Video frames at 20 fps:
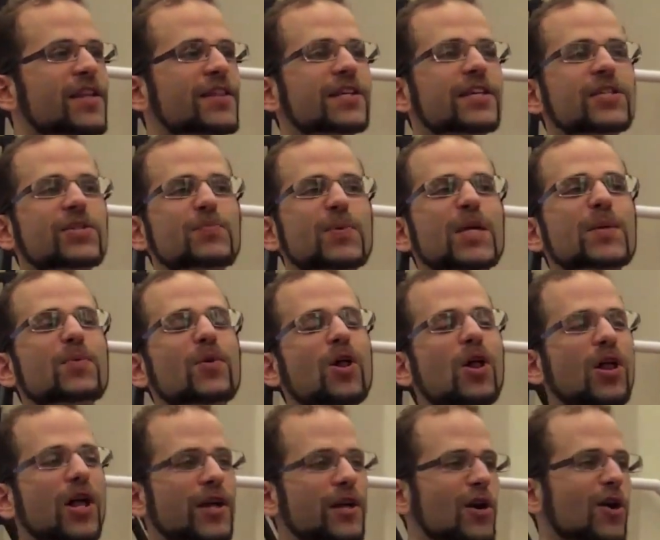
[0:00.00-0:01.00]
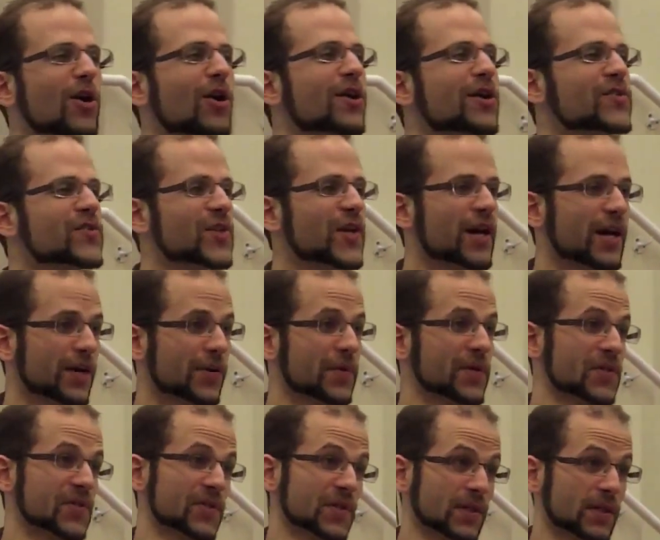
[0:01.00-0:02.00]
These people all had a heart attack
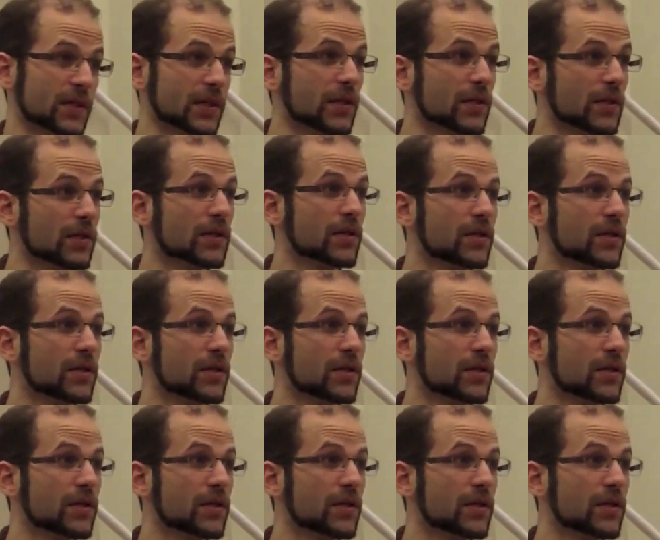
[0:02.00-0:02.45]
recently.